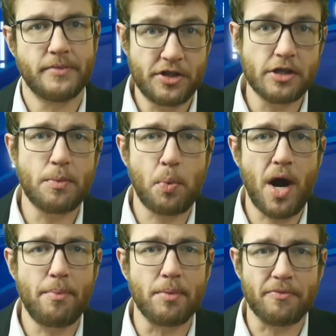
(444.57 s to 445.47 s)
This is a
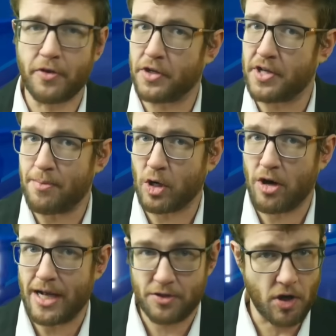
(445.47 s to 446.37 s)
problem for the
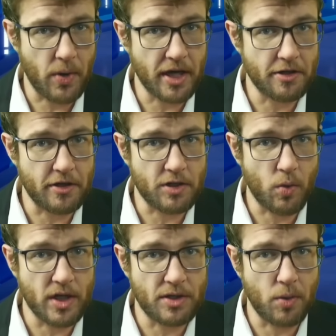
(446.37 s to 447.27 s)
Democrats going into the
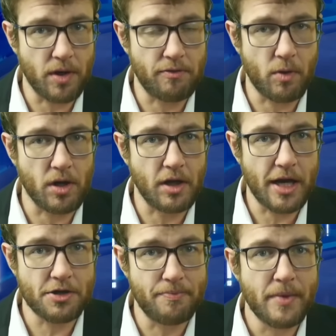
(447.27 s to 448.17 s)
2024
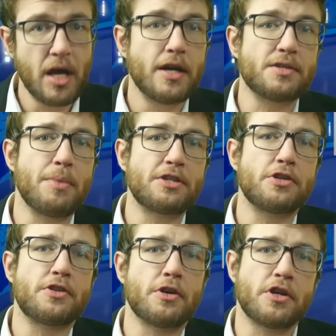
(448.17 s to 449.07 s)
election. As much
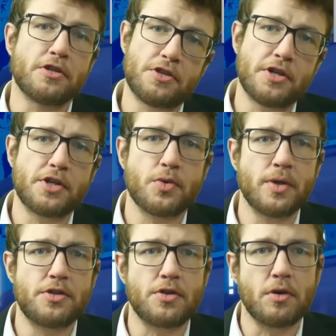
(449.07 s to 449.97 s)
as their
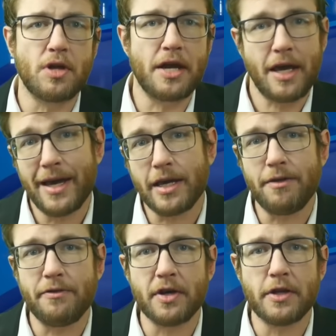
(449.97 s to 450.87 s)
constituents don't like icky
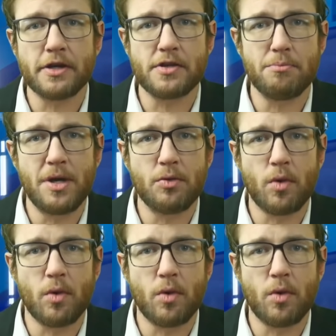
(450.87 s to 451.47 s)
feelings and mean